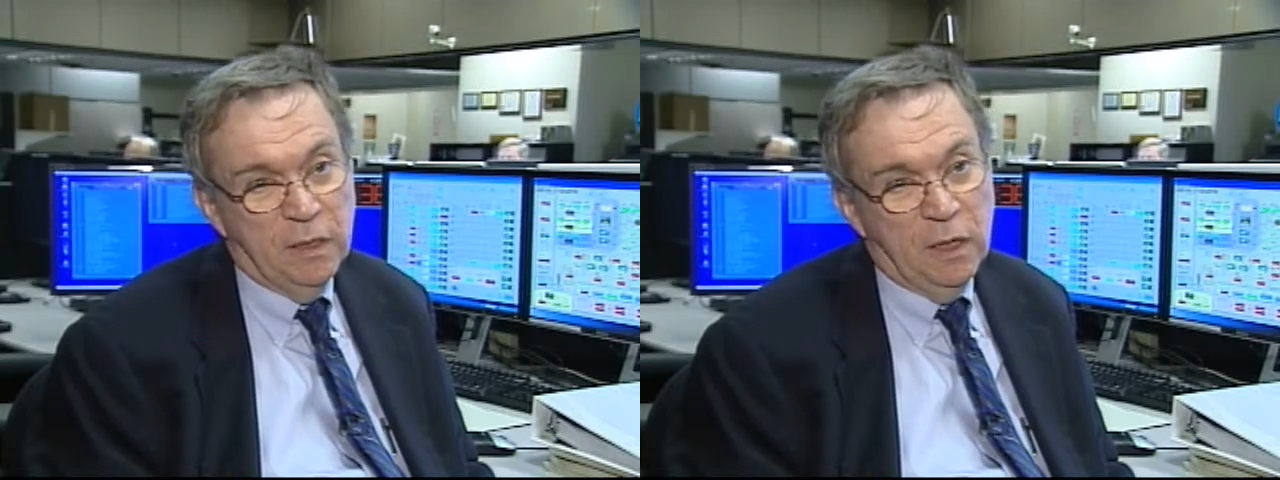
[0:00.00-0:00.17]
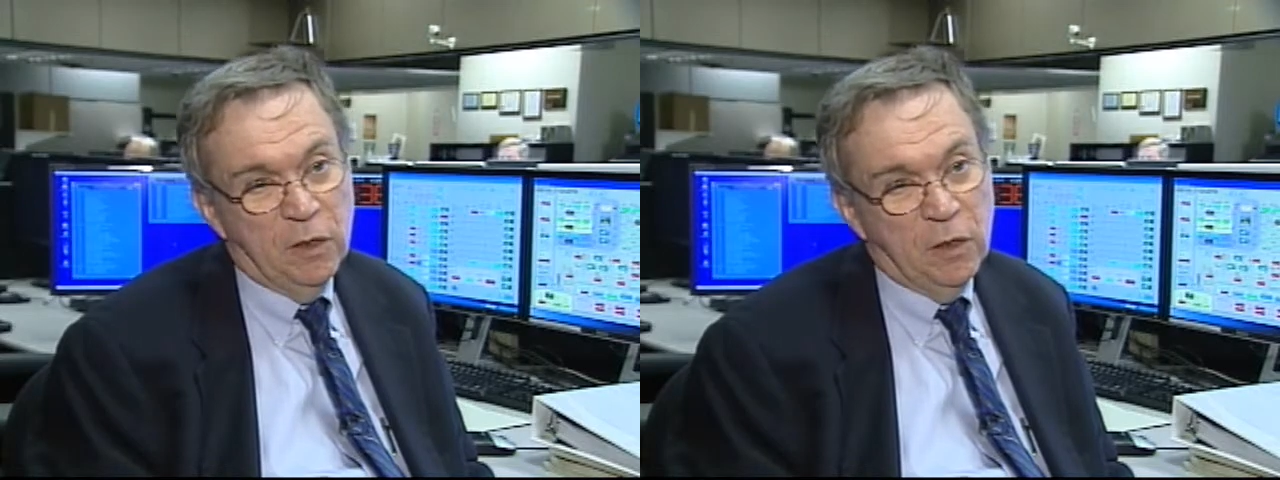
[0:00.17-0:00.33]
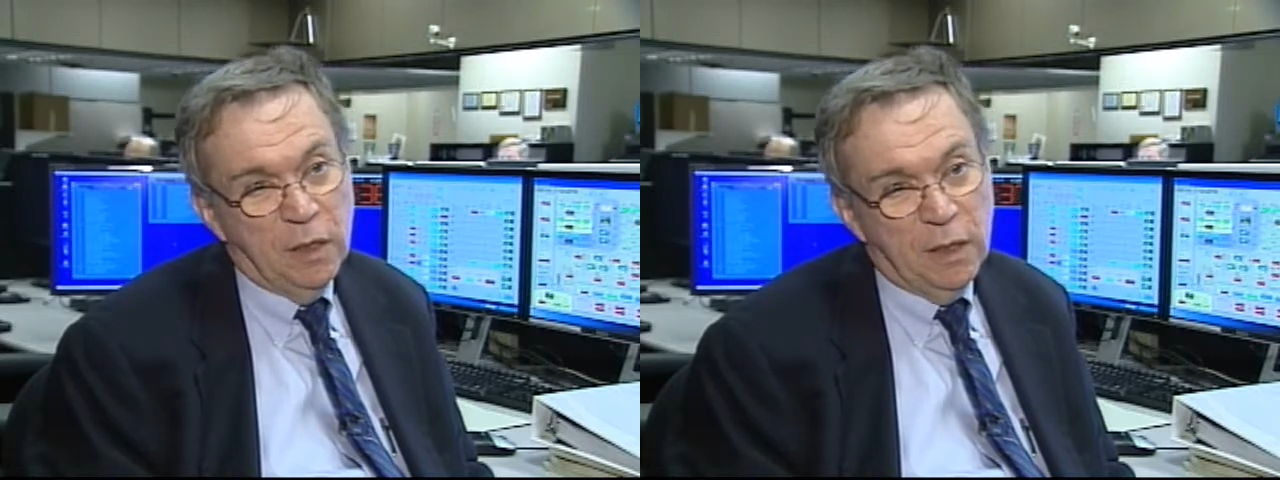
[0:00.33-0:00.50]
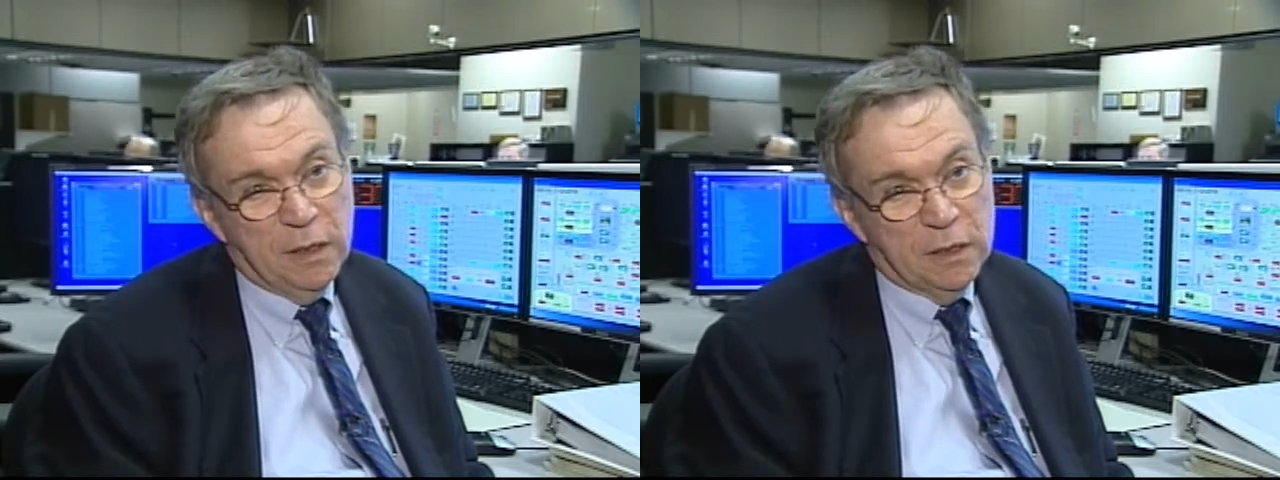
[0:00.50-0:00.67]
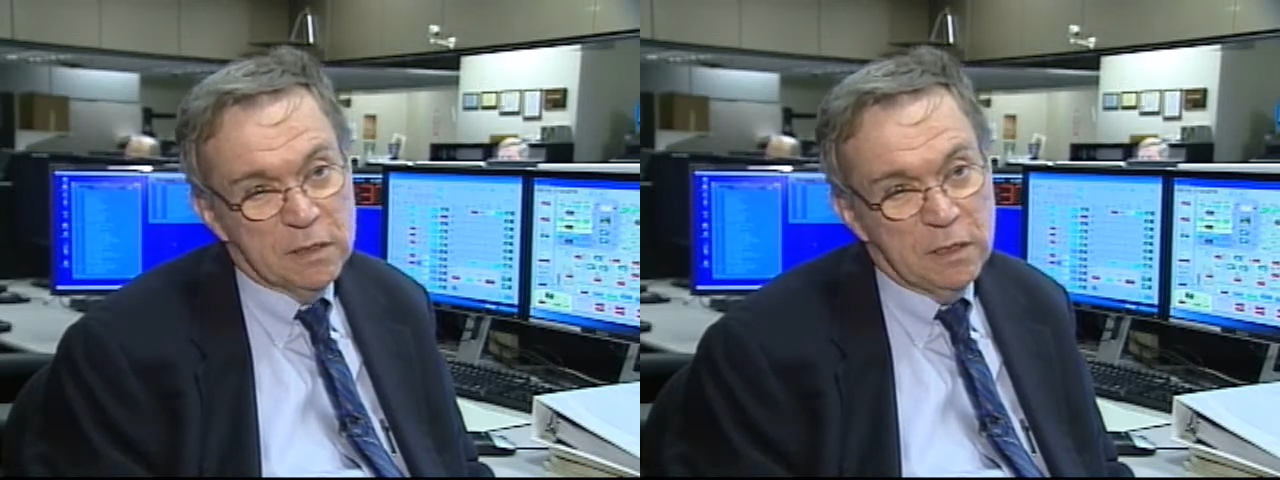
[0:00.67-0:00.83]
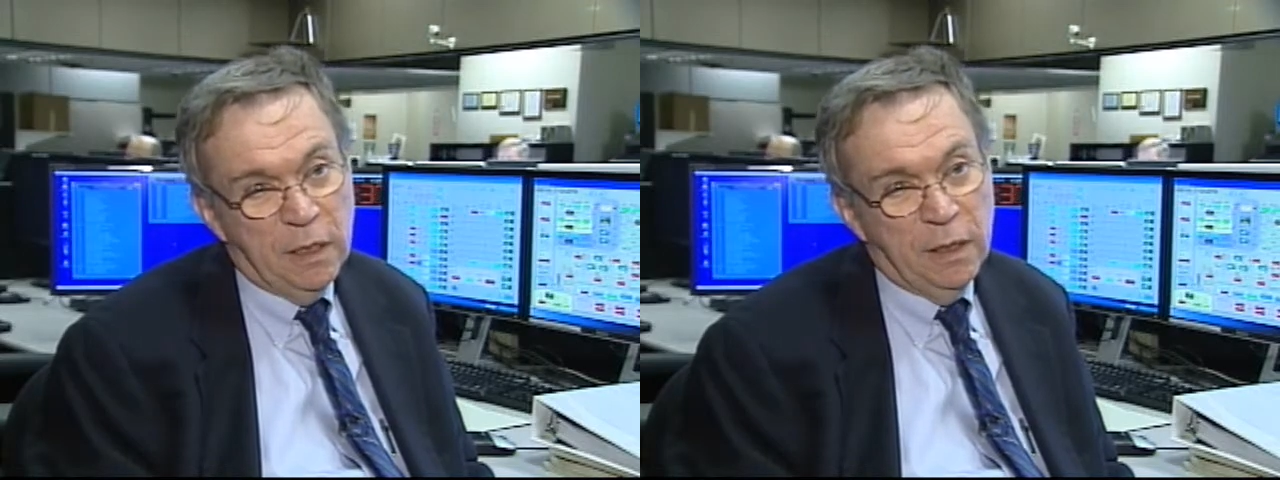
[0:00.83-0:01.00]
the underlying
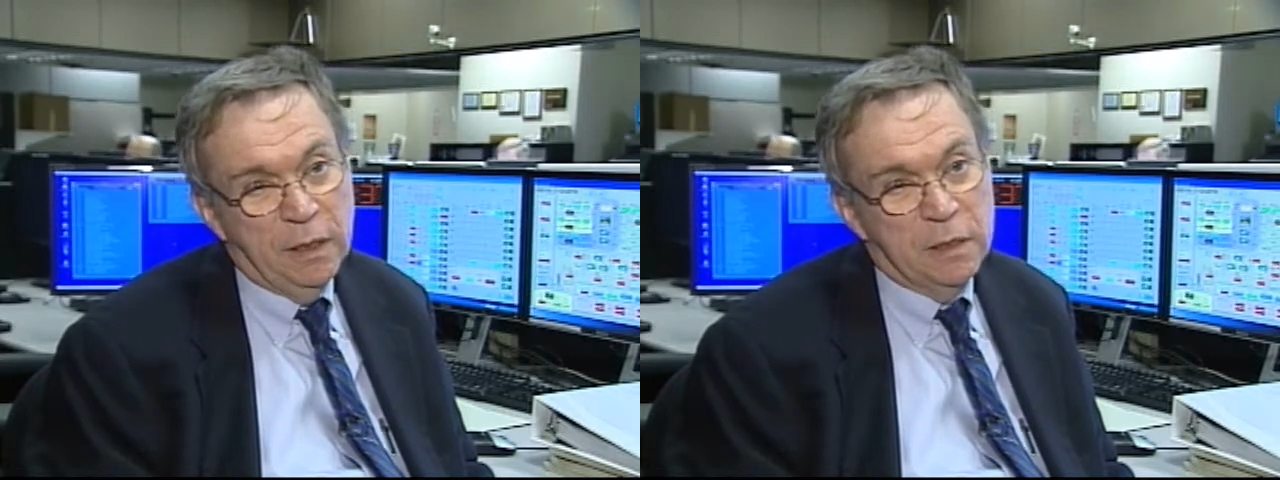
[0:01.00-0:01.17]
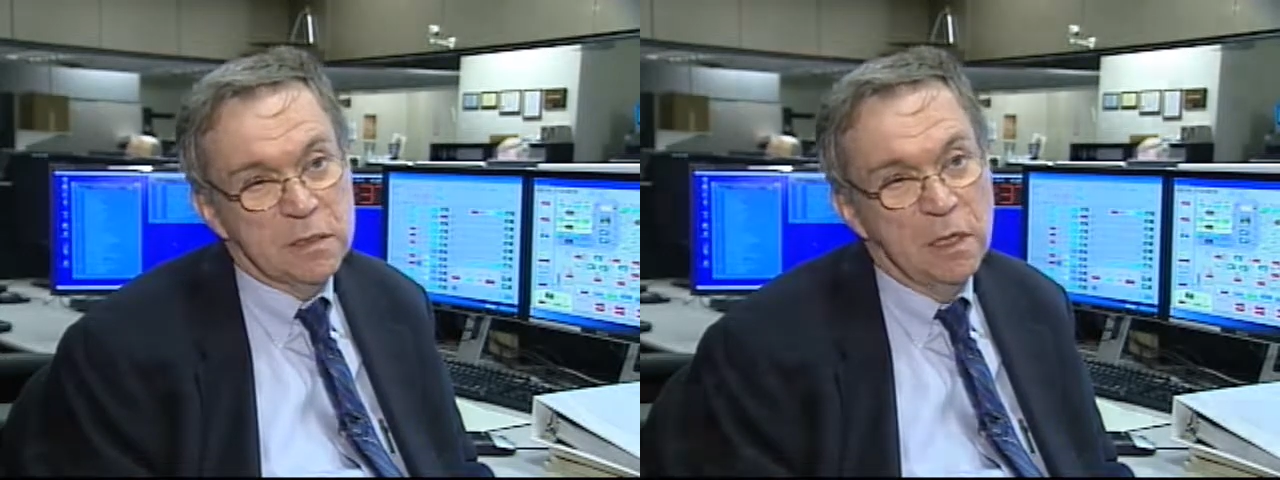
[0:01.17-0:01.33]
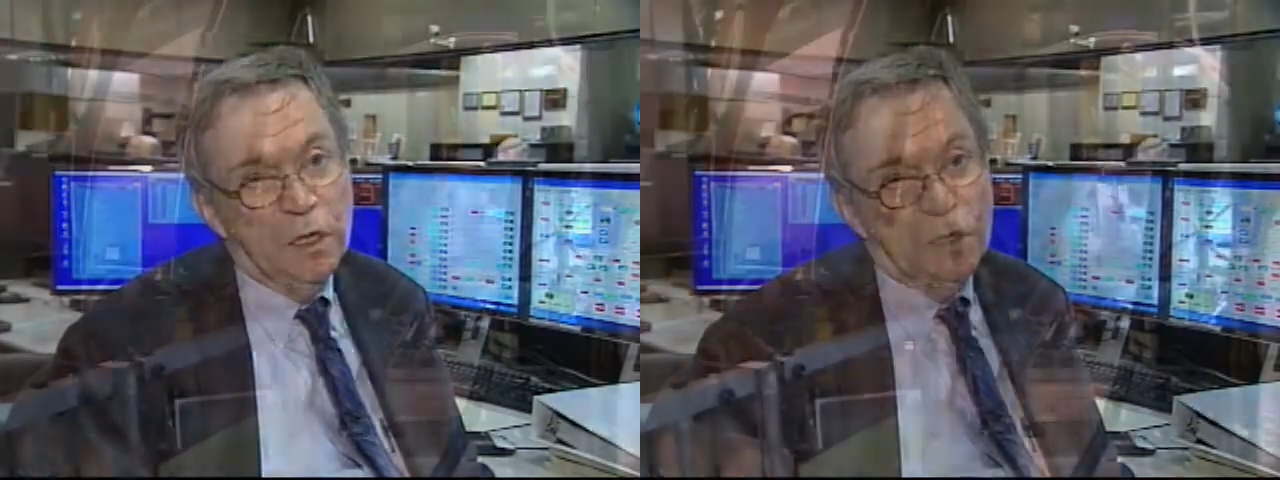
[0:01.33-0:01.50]
science,